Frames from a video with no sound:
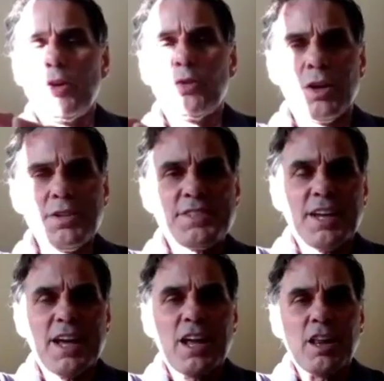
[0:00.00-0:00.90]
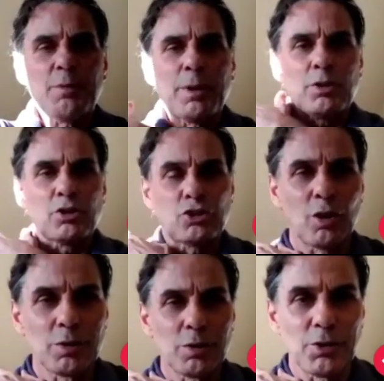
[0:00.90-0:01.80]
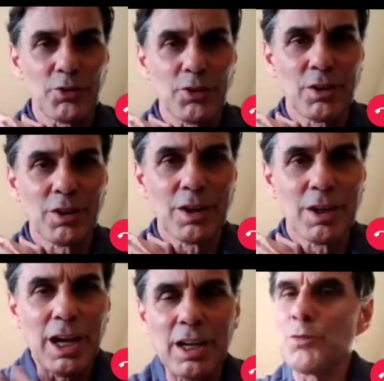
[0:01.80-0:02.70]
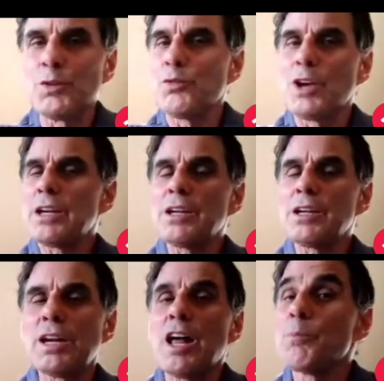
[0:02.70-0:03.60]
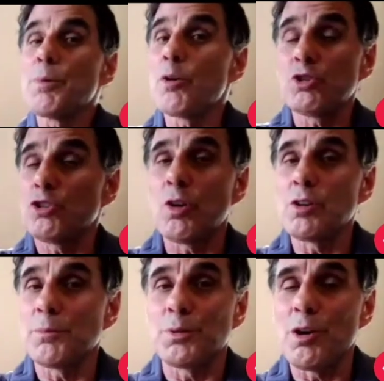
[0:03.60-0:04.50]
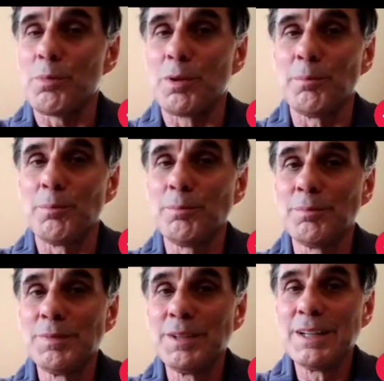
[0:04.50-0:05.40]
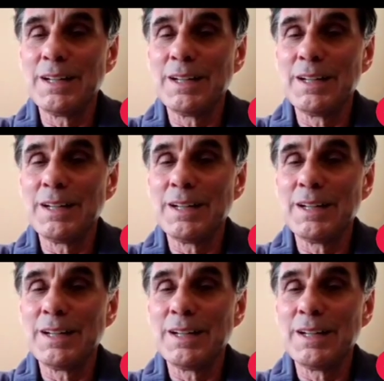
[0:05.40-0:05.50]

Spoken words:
on the wrist, elbow, and shoulders. And if you've had an elbow or shoulder problem,